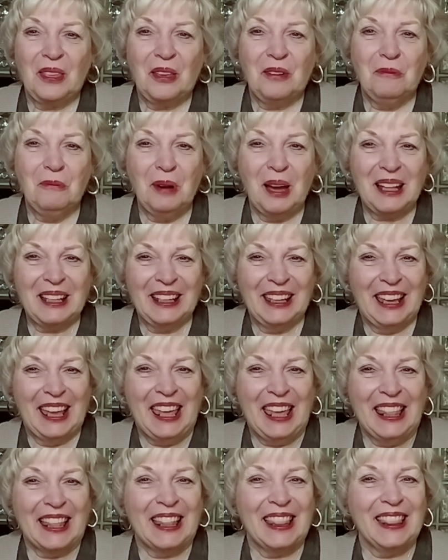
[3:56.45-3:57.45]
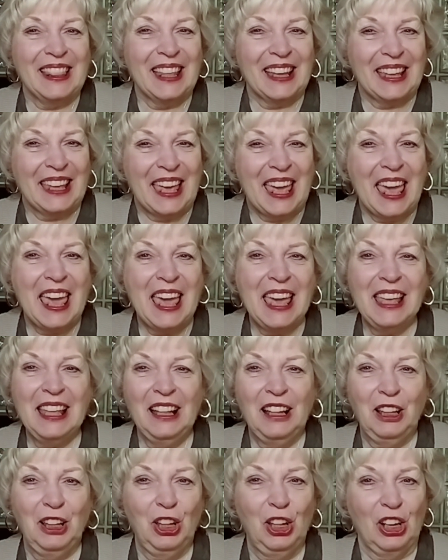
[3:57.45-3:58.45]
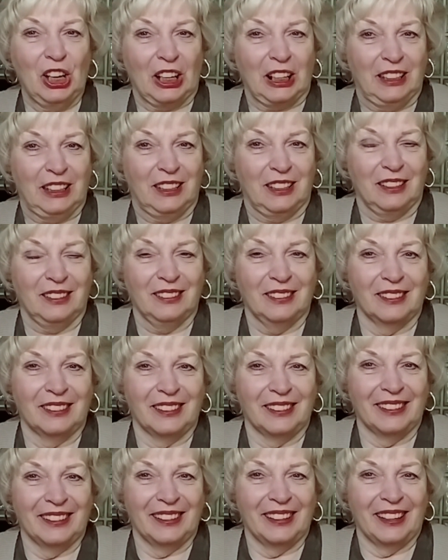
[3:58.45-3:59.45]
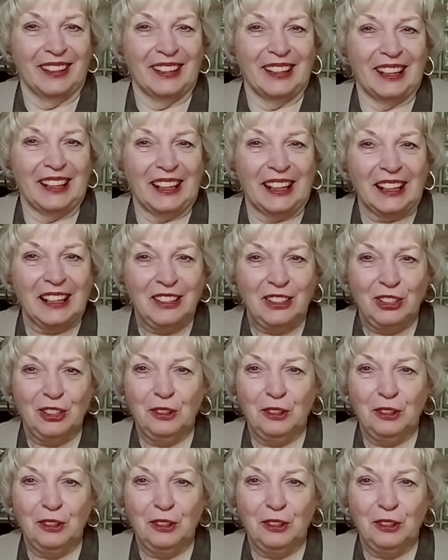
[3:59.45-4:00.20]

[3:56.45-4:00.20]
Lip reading: When the king looked into